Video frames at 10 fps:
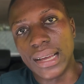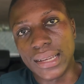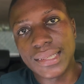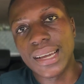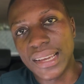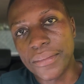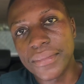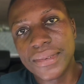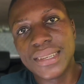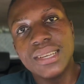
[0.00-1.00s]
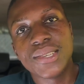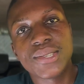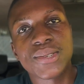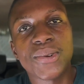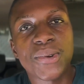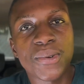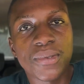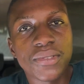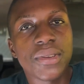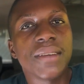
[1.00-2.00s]
time. So
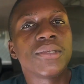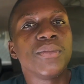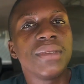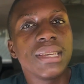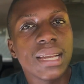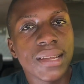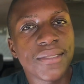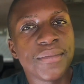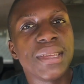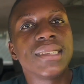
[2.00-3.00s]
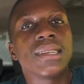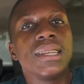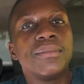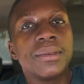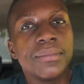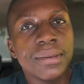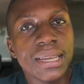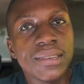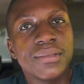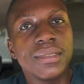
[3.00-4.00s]
you have to be kind of mentally
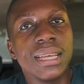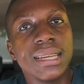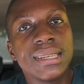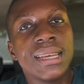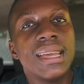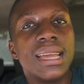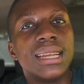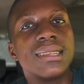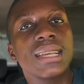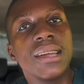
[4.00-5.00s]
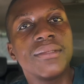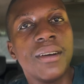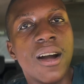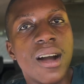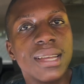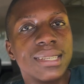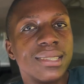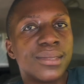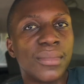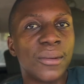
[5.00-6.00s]
prepared for that. And it's kind of hard in
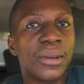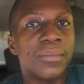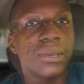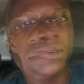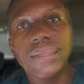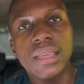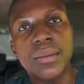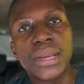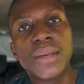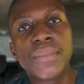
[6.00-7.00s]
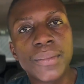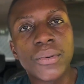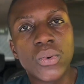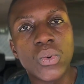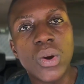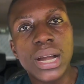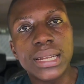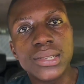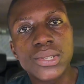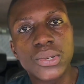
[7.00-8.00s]
Zimbabwe, because there are many people who are
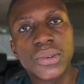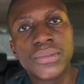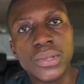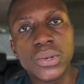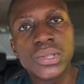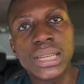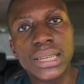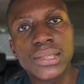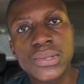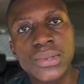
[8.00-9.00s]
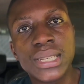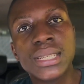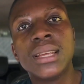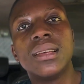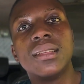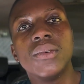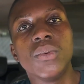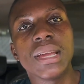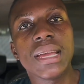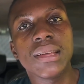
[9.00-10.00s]
in sort of those industries
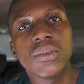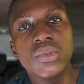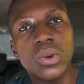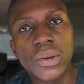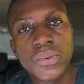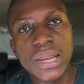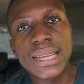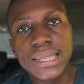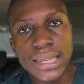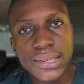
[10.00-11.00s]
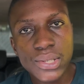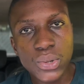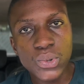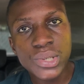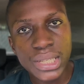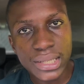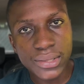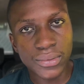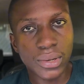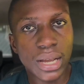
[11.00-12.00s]
where you are creating solutions
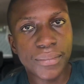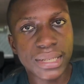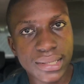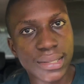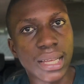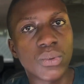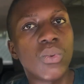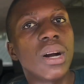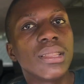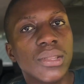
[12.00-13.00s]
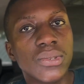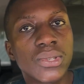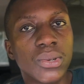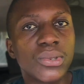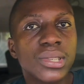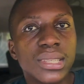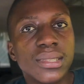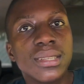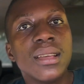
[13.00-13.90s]
for companies that want those solutions,